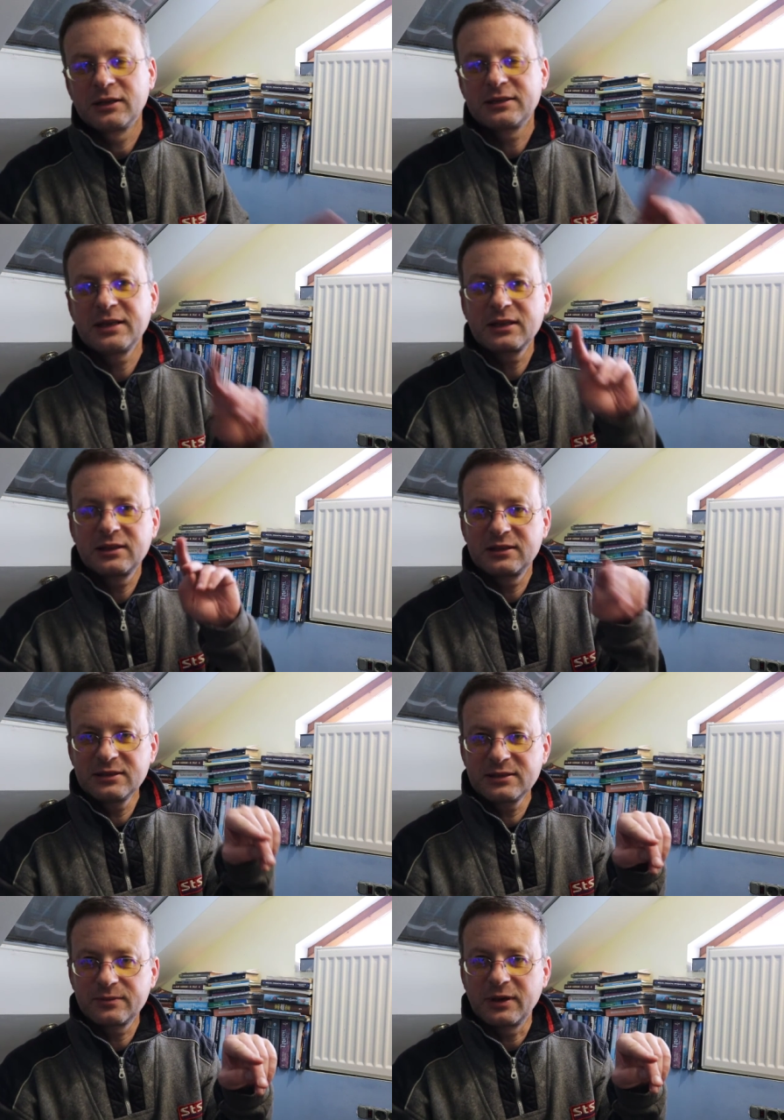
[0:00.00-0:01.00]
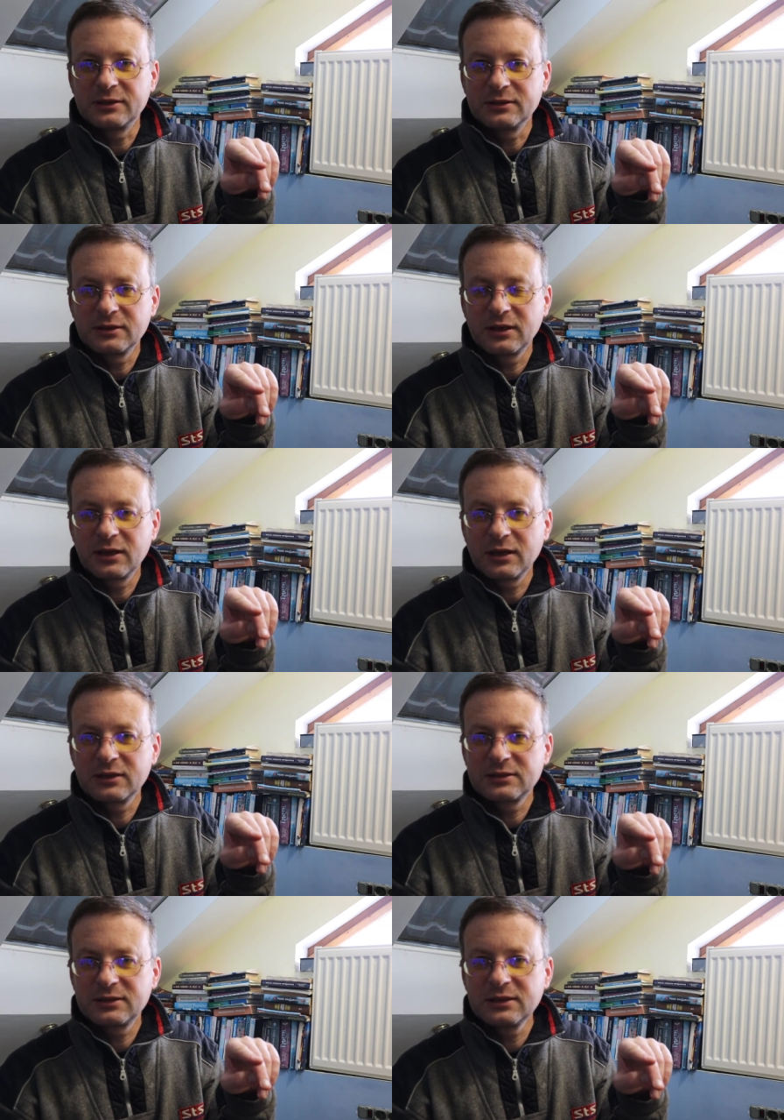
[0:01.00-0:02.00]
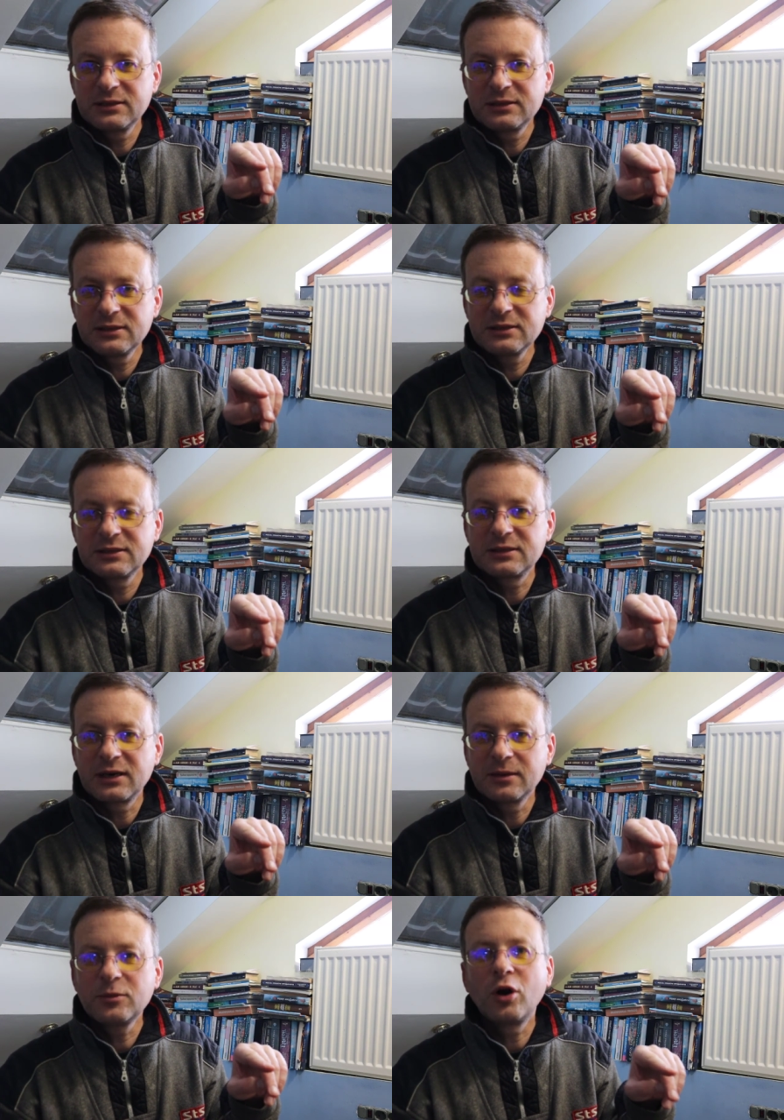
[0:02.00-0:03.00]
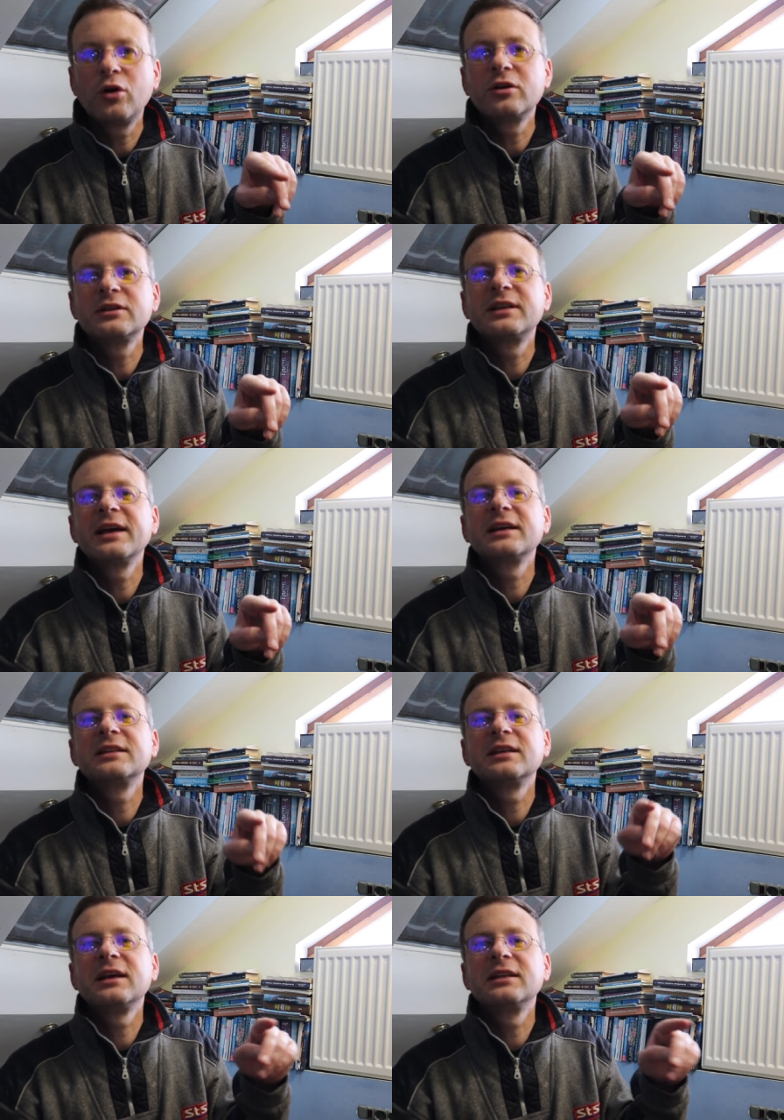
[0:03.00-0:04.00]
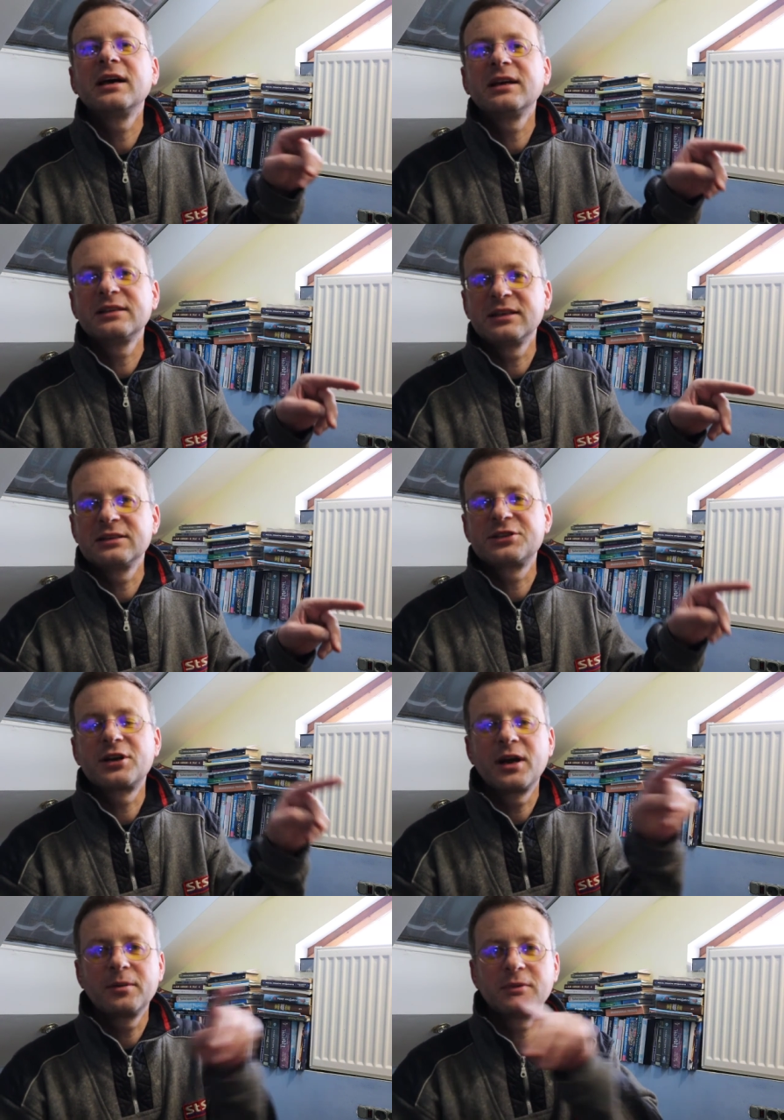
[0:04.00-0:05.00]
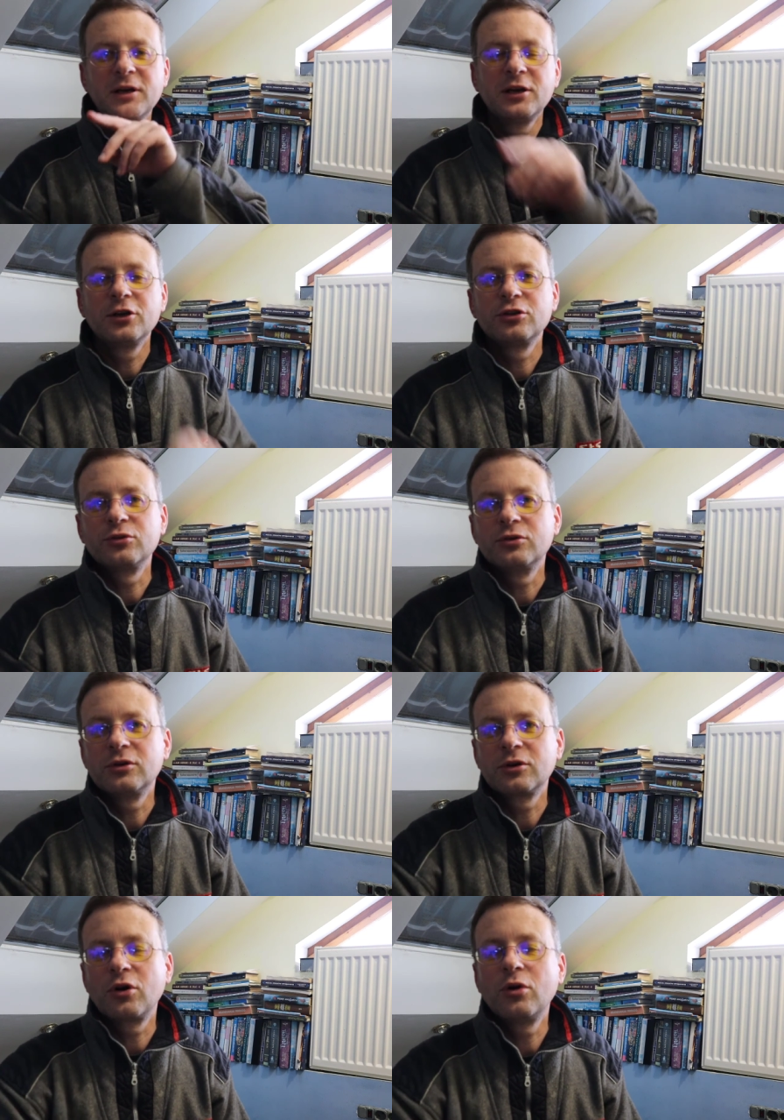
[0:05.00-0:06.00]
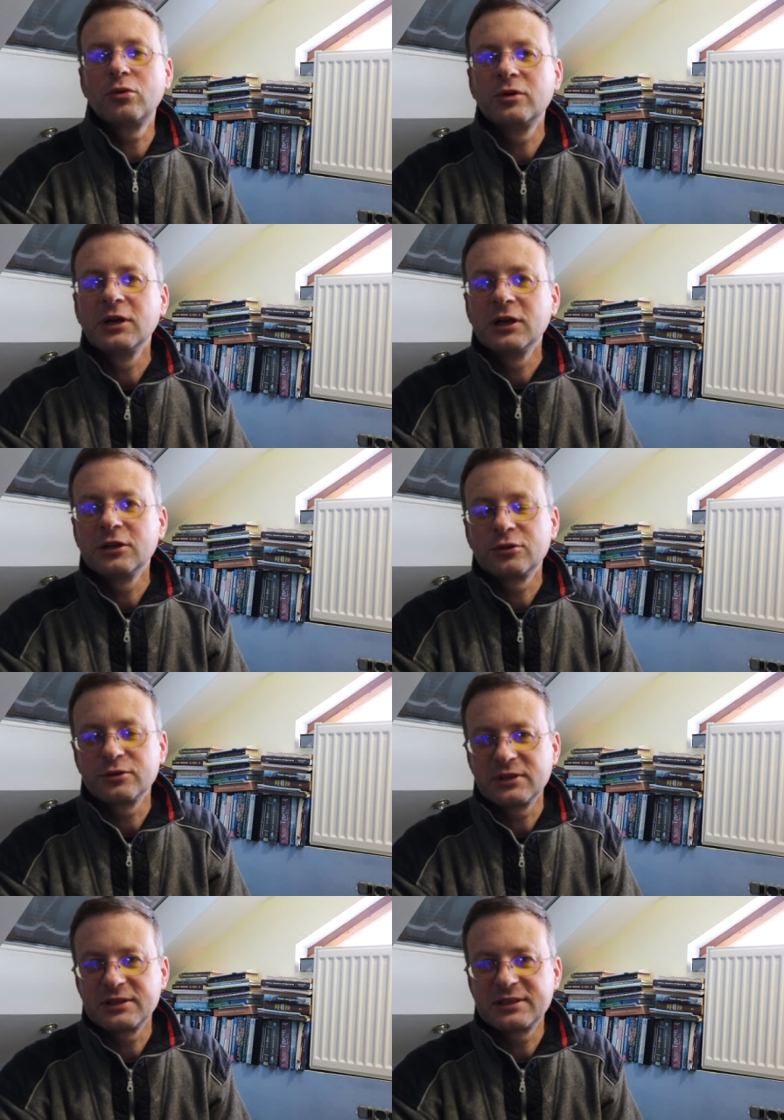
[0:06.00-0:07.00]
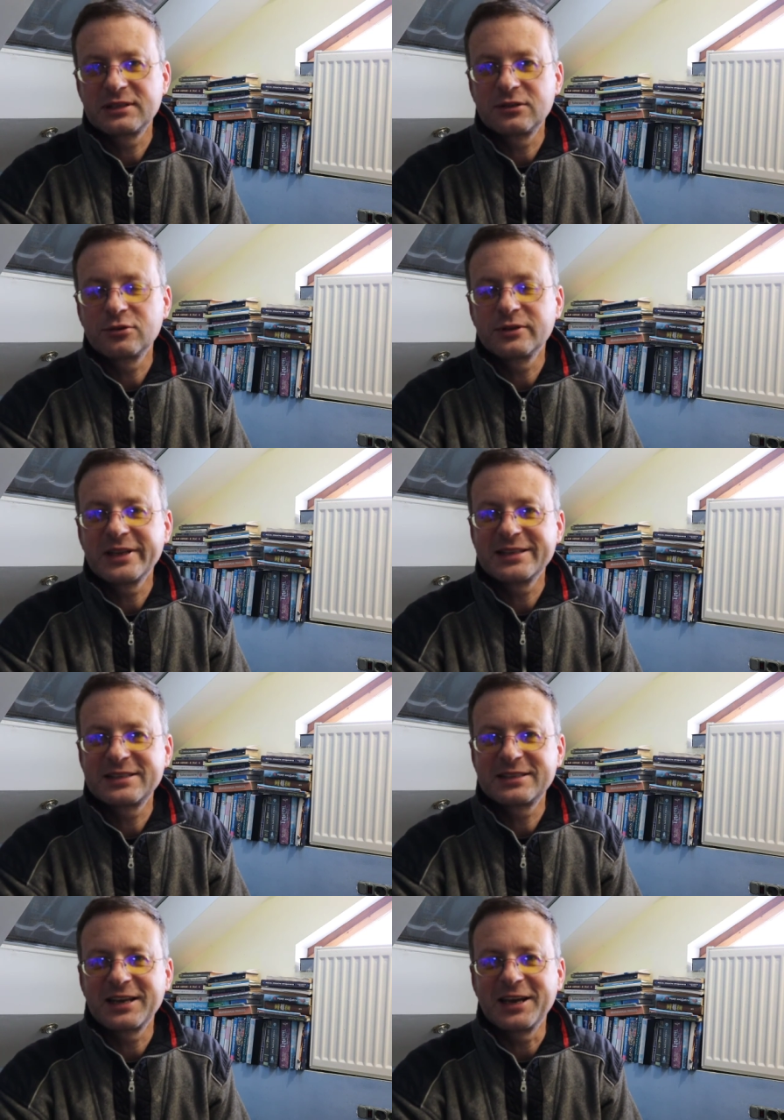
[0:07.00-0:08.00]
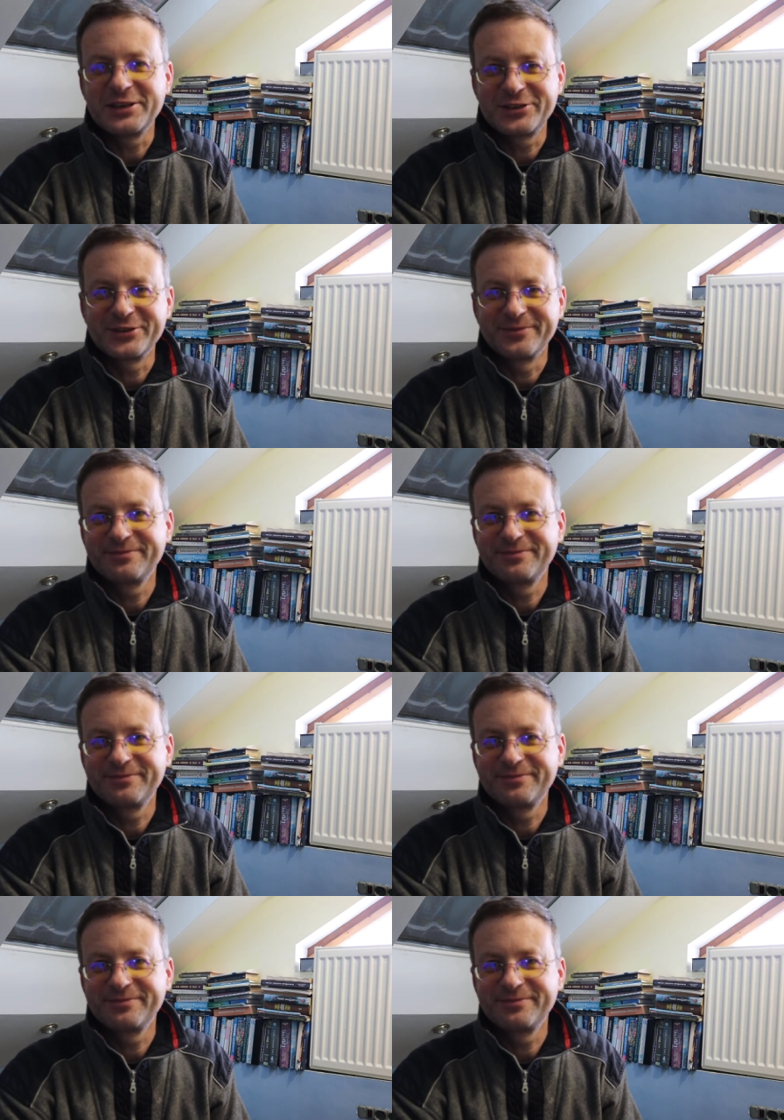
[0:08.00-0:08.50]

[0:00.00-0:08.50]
take this one, this tram, or take another tram to go to this station.